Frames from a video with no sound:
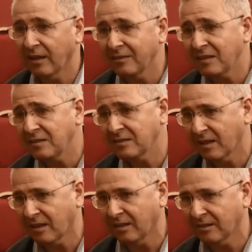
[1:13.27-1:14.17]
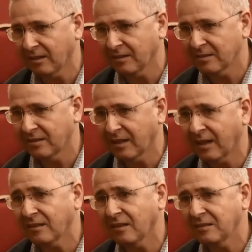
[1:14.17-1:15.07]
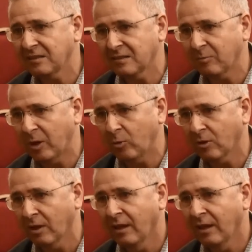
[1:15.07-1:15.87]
This is the catalyst. The catalyst is about